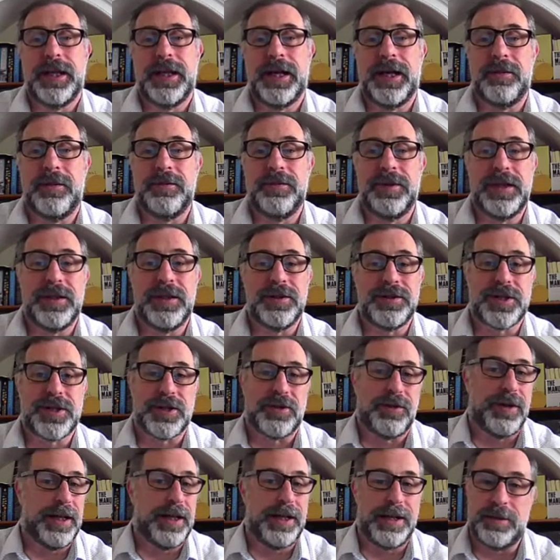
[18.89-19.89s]
Neil's
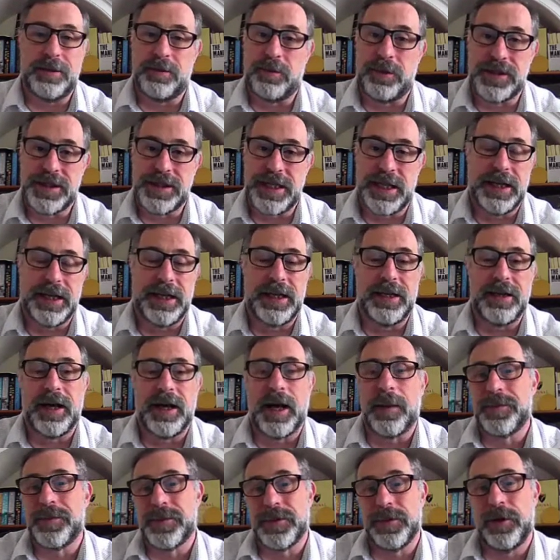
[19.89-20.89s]
great at presenting,
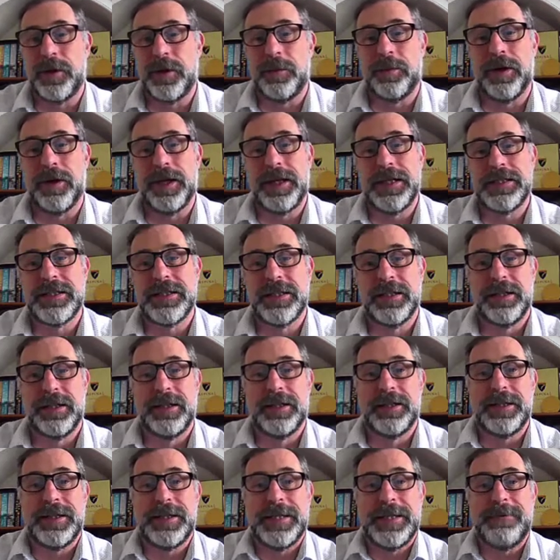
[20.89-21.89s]
absolutely brilliant,
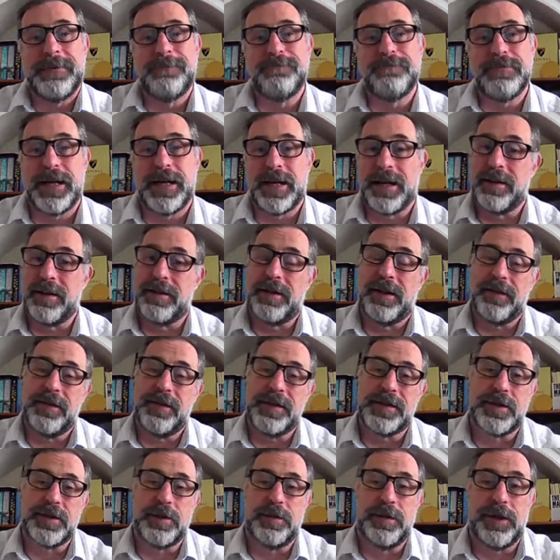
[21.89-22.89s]
and I
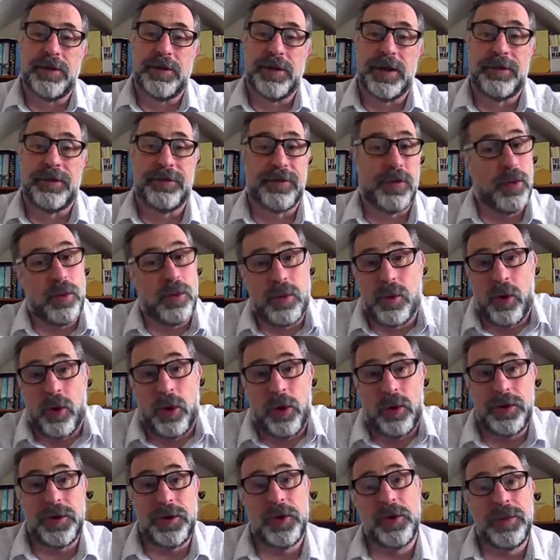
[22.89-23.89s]
think this could be great for
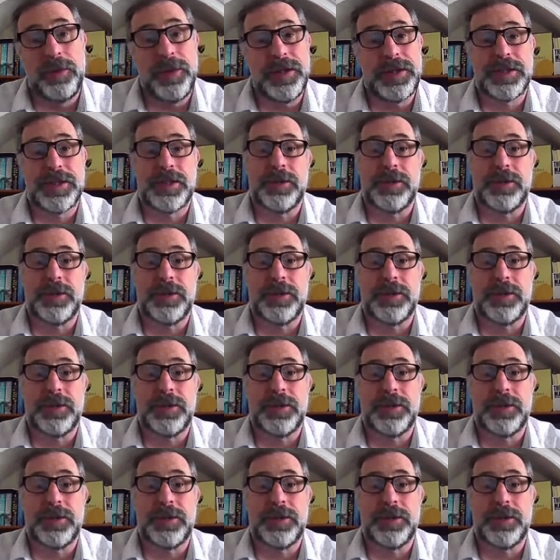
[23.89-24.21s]
all newbies.